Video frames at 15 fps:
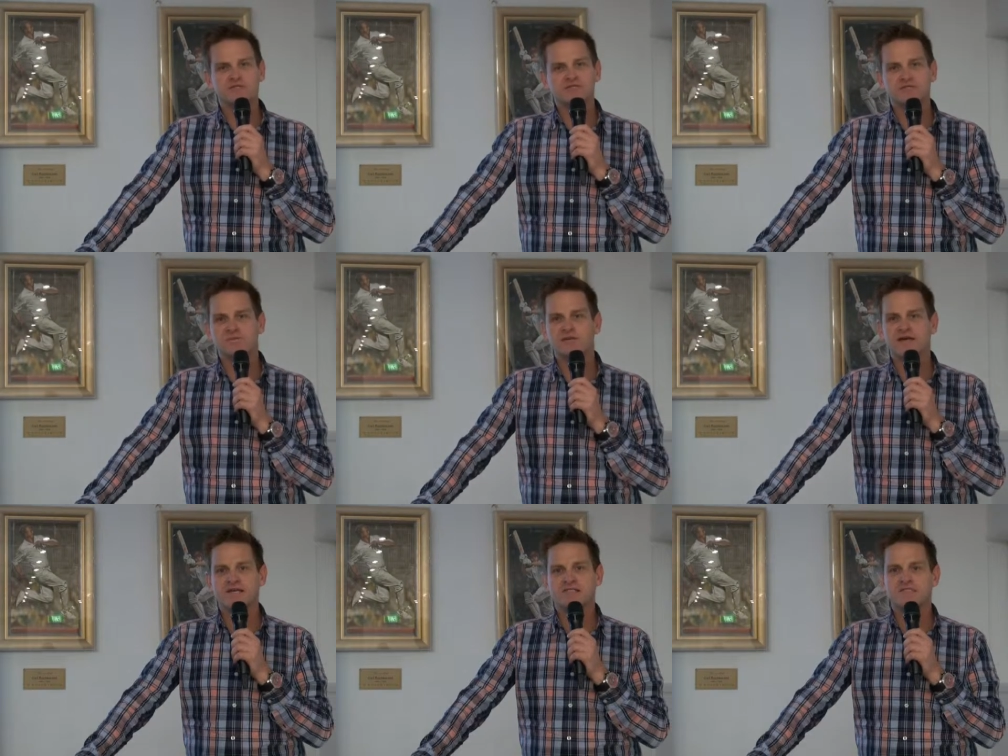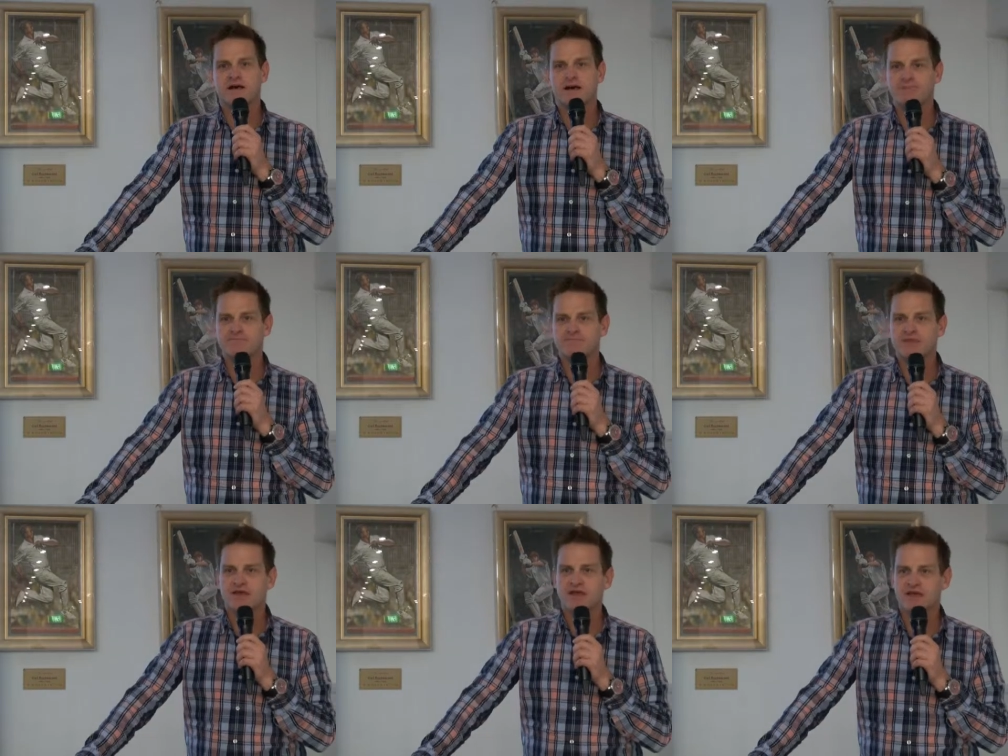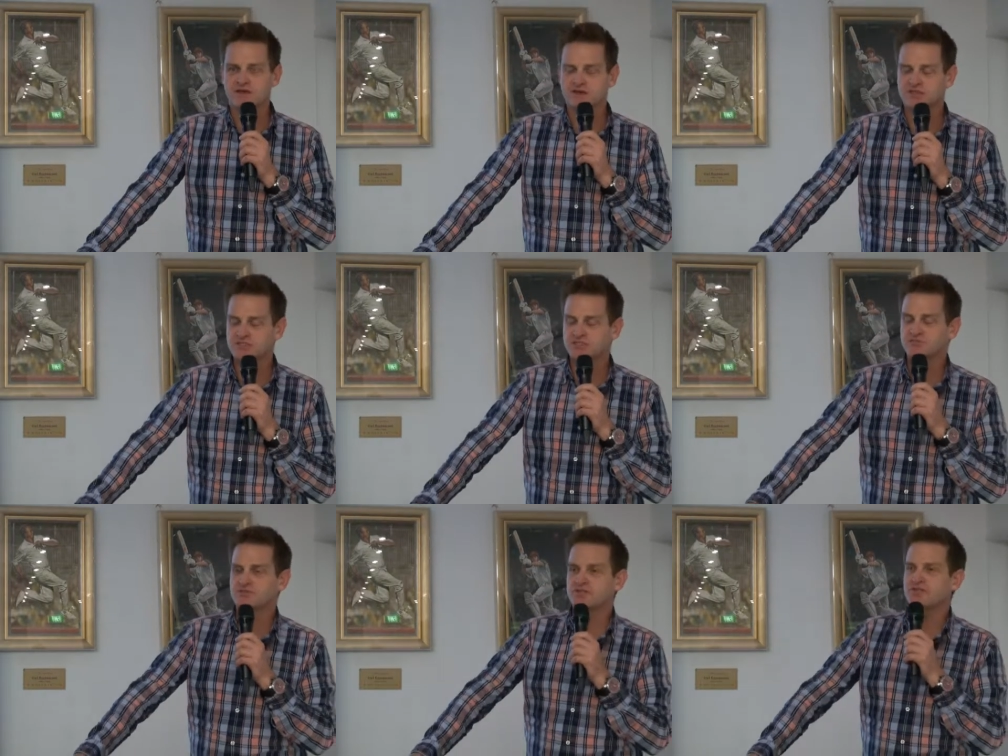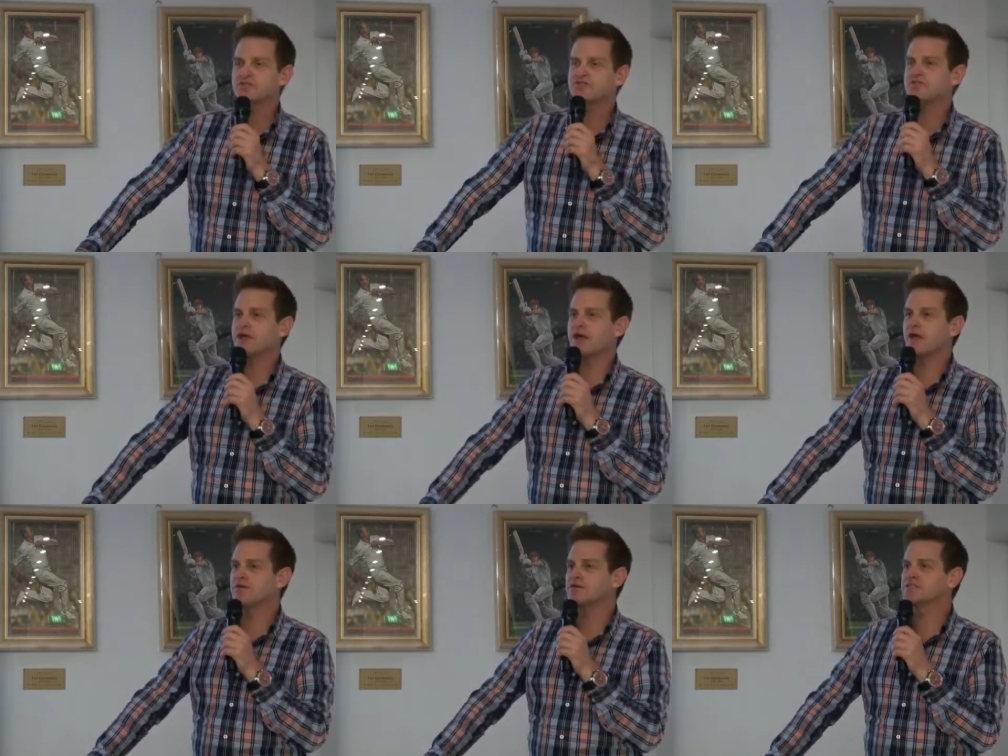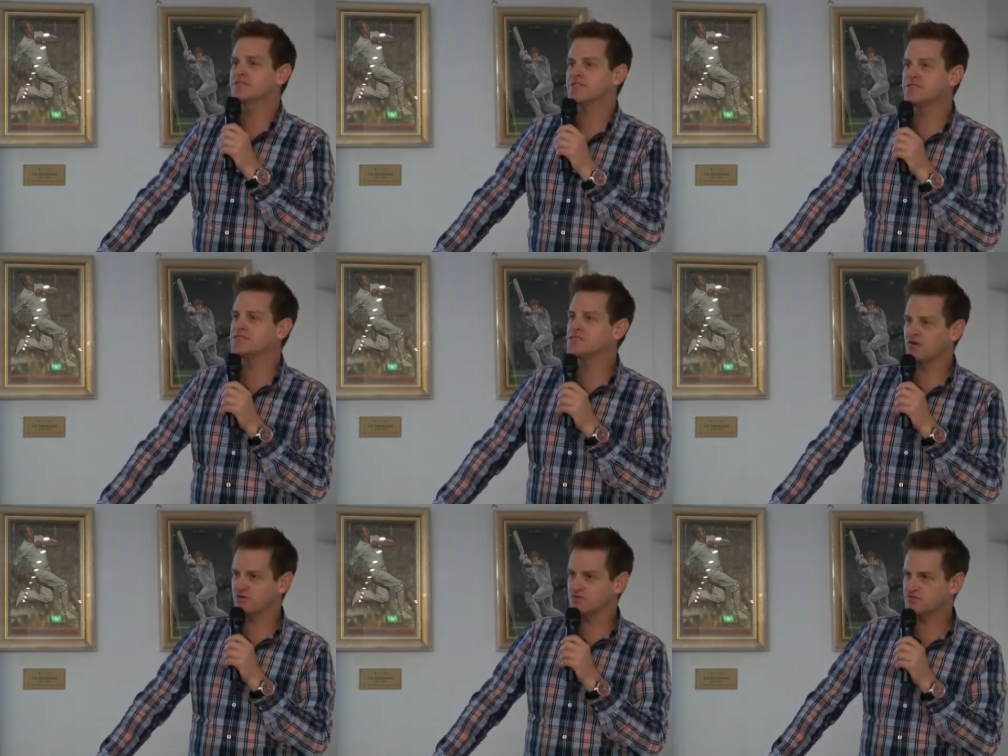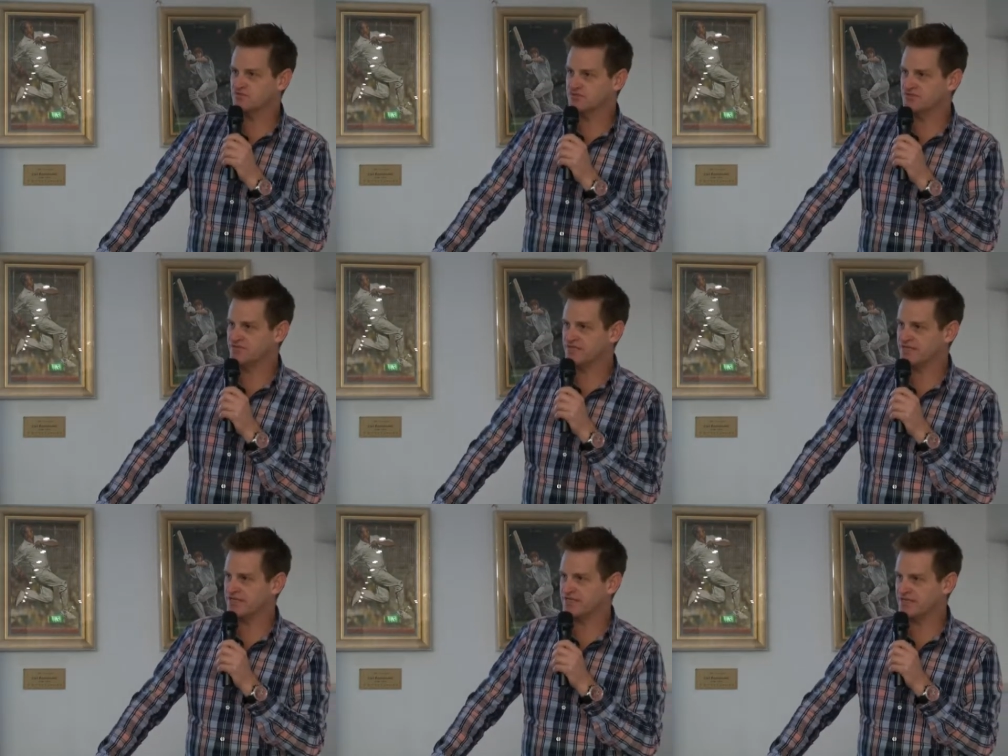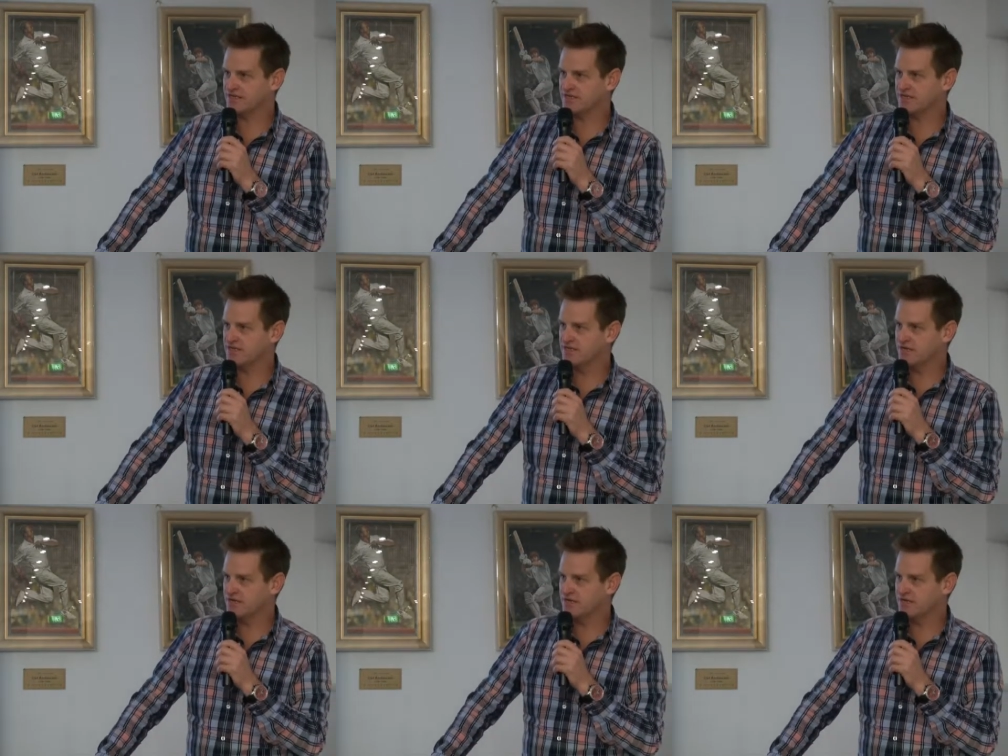she wakes up and goes through a three hour detox routine